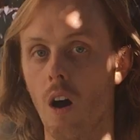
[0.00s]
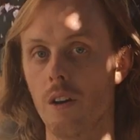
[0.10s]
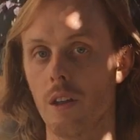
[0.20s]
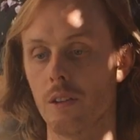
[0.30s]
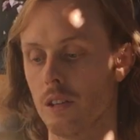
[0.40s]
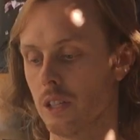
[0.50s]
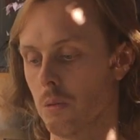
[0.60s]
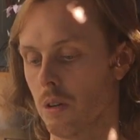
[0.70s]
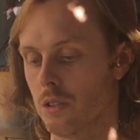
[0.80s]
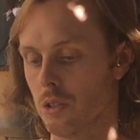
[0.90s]
another thing
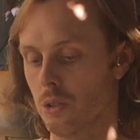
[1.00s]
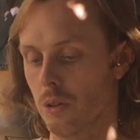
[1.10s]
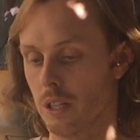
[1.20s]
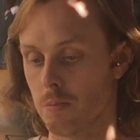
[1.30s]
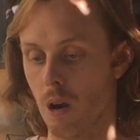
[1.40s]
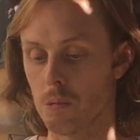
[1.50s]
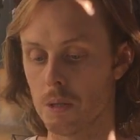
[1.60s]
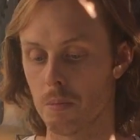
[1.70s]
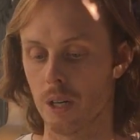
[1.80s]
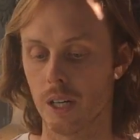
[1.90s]
you want to do is
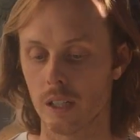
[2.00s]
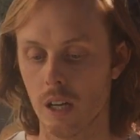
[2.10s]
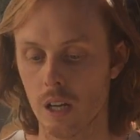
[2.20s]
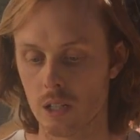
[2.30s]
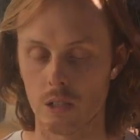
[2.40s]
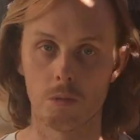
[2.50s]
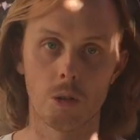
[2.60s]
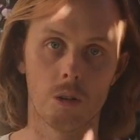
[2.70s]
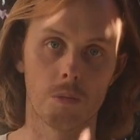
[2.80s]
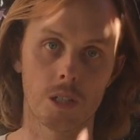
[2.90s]
probably bring some
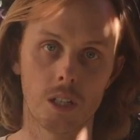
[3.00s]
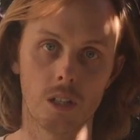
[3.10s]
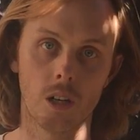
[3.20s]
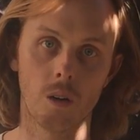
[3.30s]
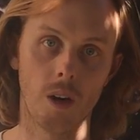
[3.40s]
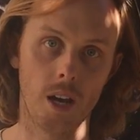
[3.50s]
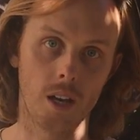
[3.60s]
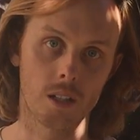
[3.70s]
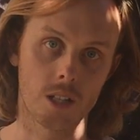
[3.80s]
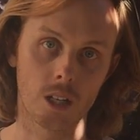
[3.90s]
sort of mosquito
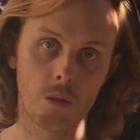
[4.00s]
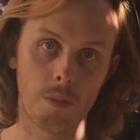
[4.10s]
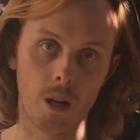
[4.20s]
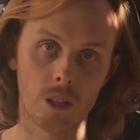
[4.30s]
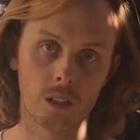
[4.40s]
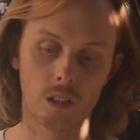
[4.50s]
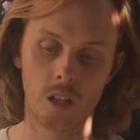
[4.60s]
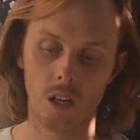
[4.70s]
and tick repellent.